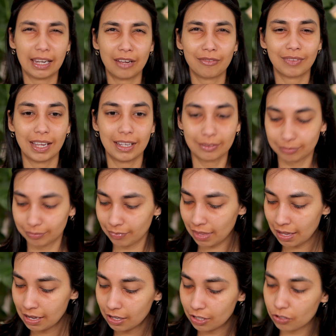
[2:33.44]
love that.
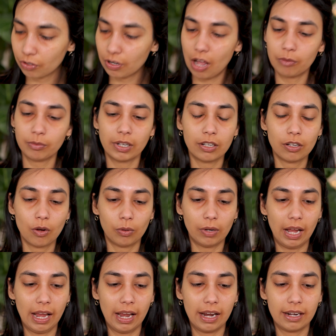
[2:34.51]
So now I'm going to go
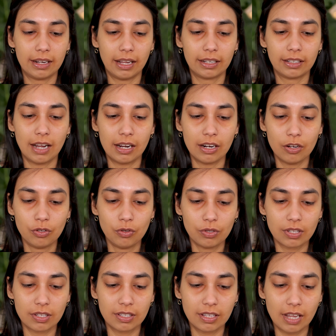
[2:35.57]
ahead and kind of do
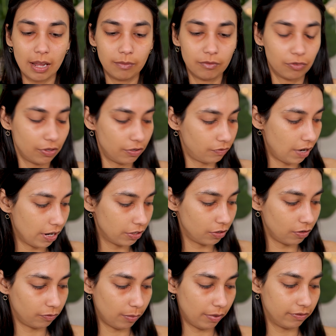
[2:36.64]
the same for the rest
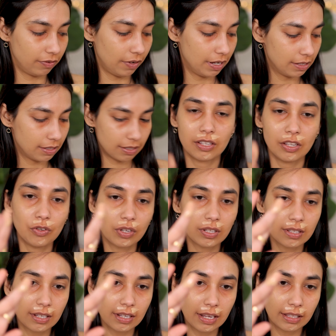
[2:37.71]
of my face. So you
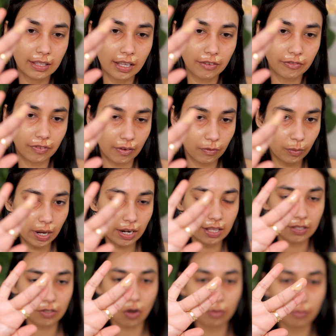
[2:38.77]
can see when
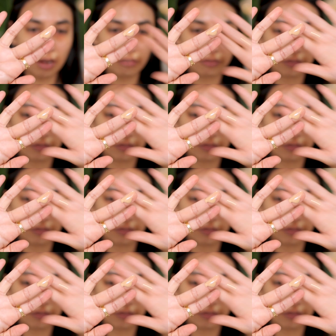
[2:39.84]
it's on my